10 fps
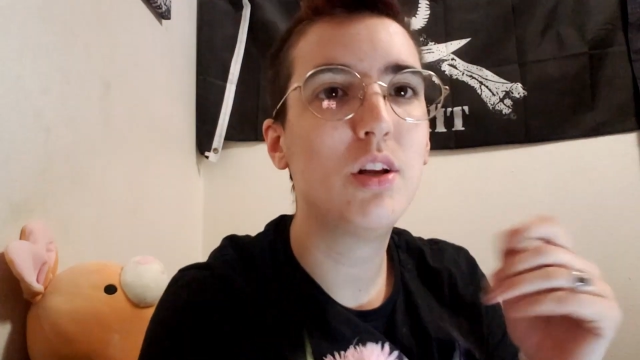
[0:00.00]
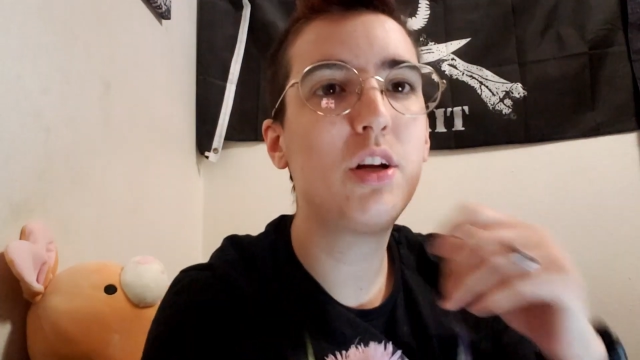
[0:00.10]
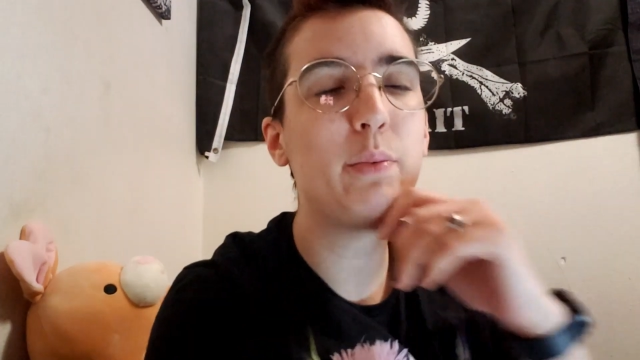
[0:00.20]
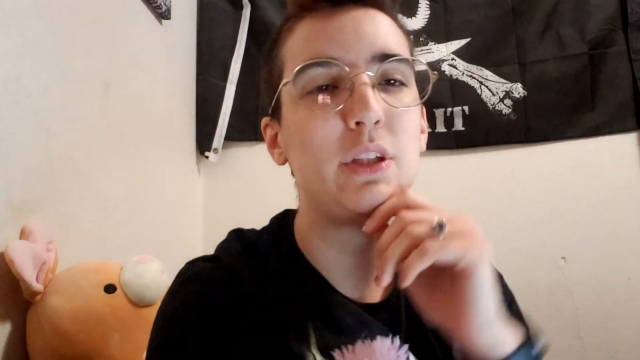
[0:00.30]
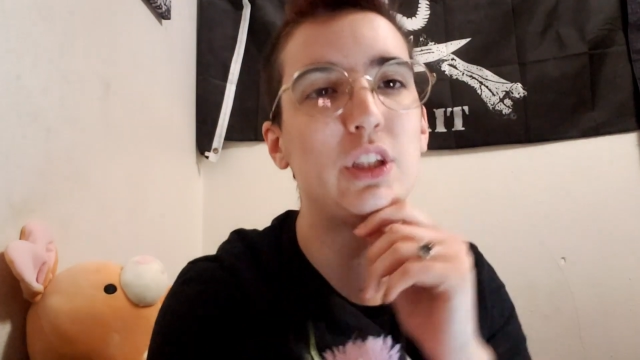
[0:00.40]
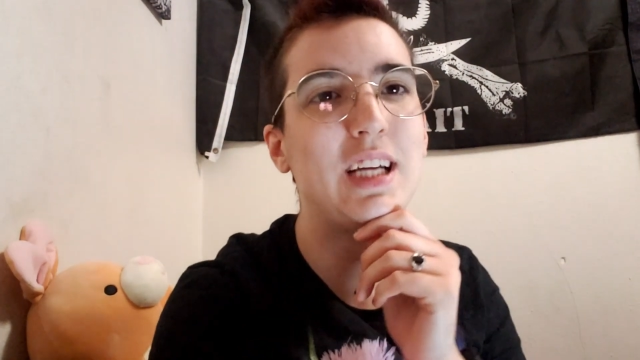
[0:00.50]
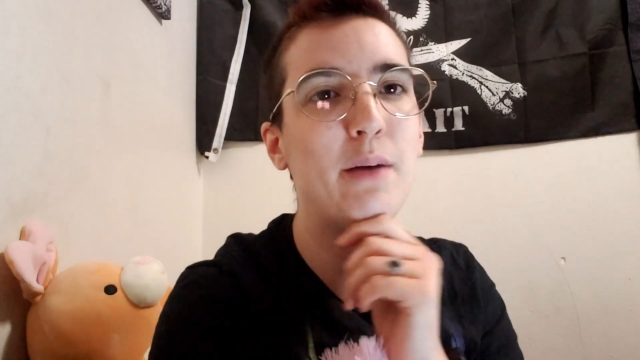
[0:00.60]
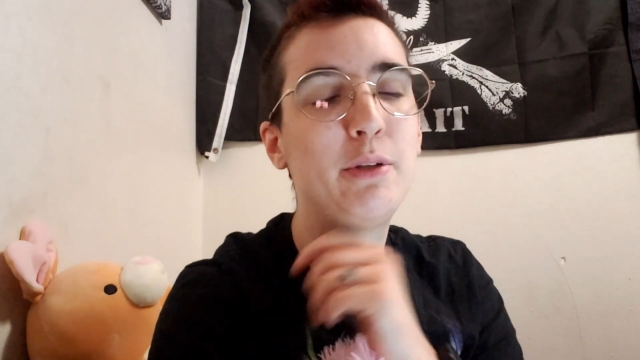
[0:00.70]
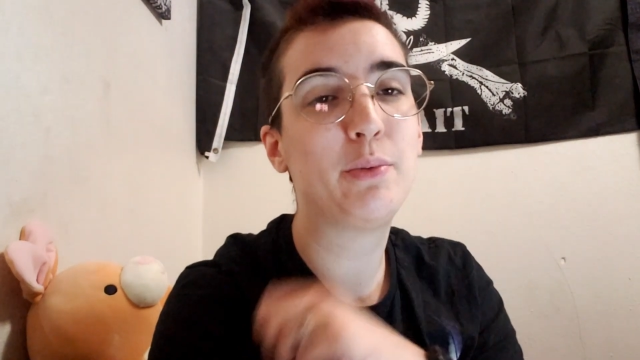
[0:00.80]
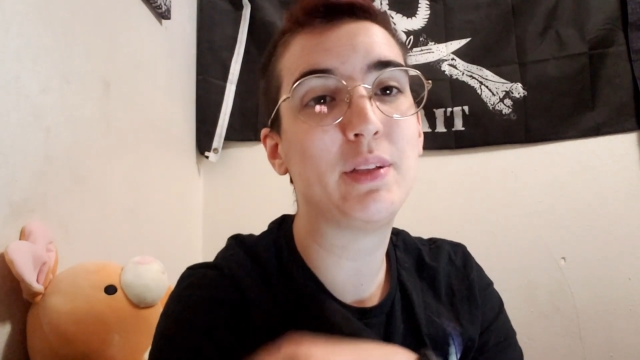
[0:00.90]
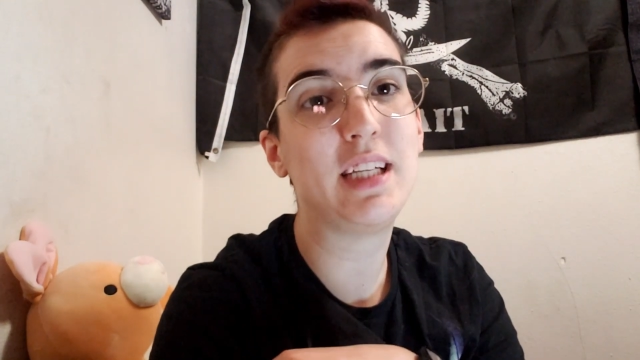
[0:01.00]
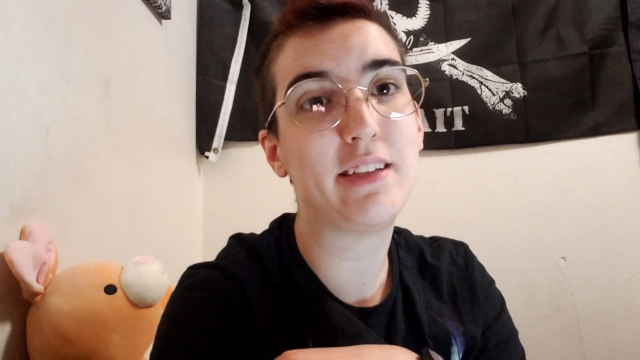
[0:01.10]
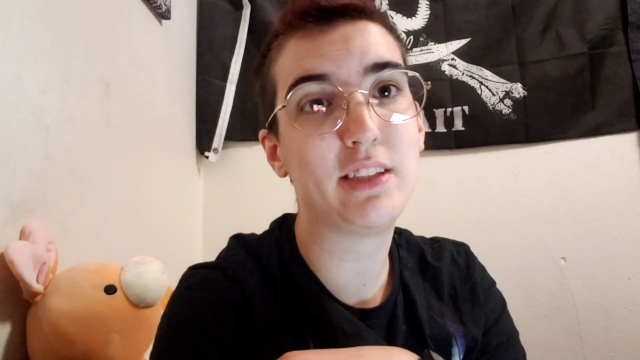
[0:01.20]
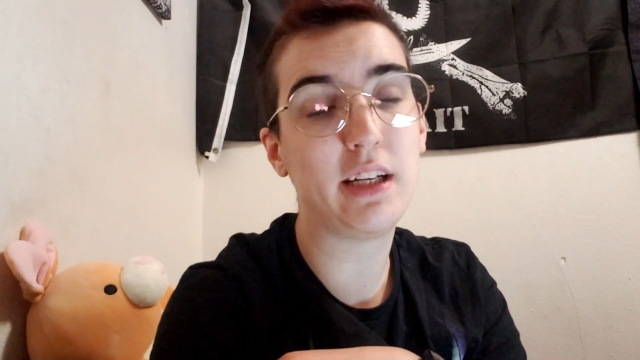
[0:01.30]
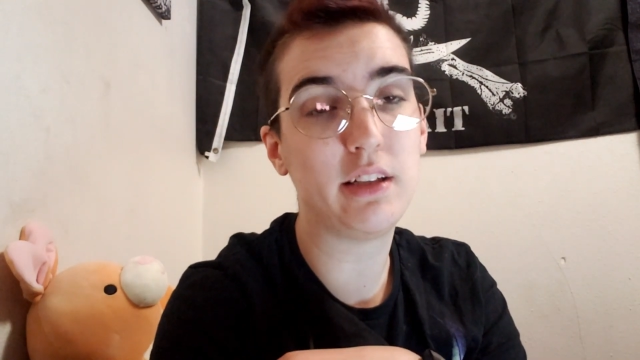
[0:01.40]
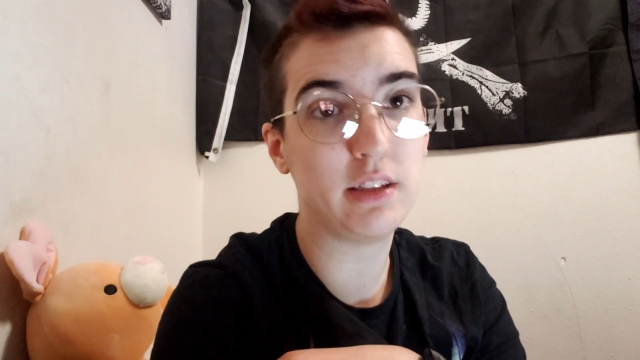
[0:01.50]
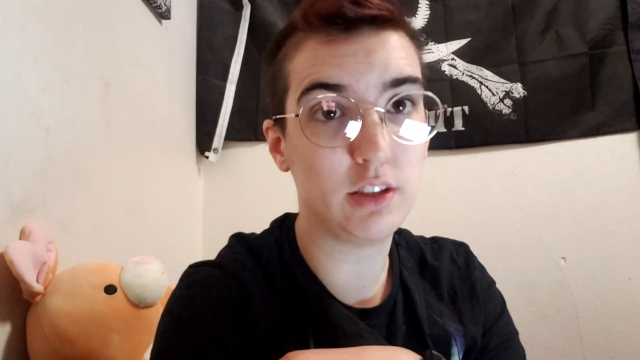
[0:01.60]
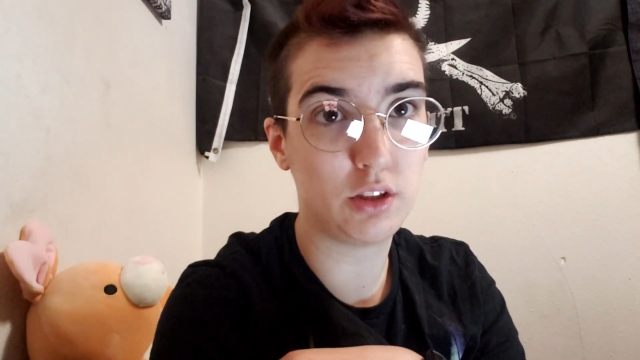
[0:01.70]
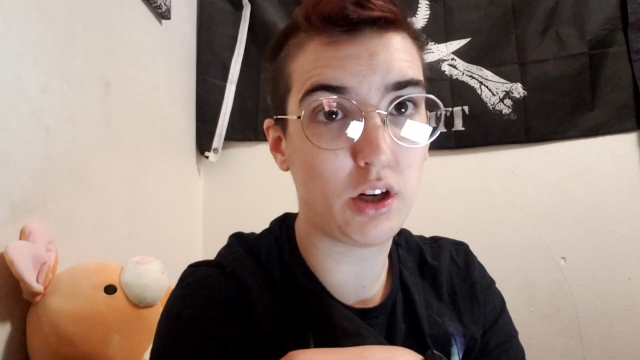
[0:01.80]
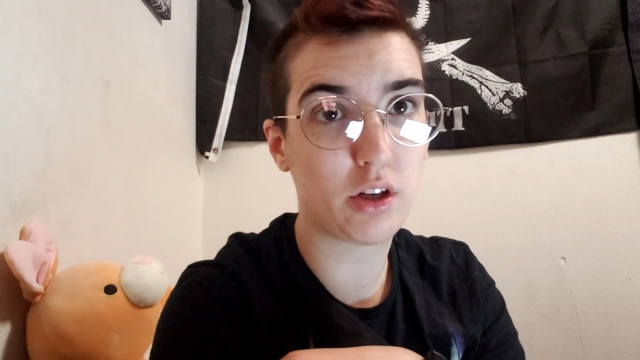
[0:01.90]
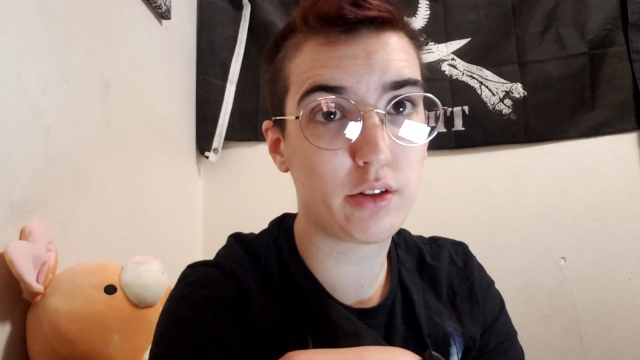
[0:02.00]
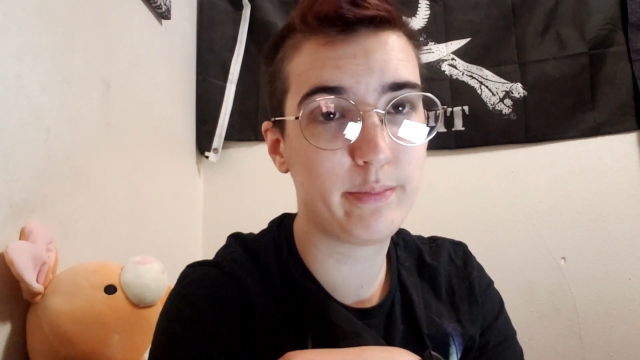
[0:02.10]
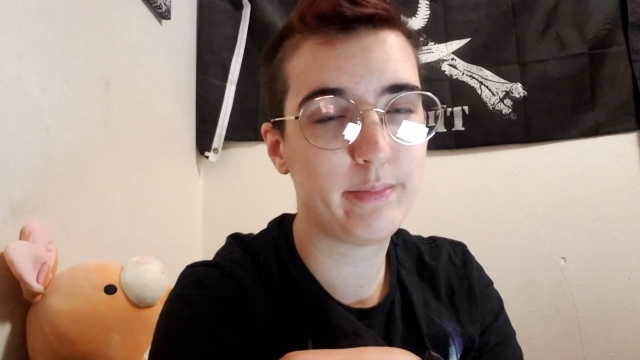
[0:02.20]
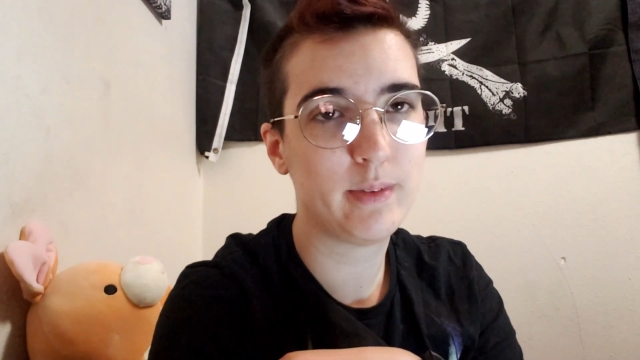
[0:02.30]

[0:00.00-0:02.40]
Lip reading: Look at what just happened with Telltale and his daughter.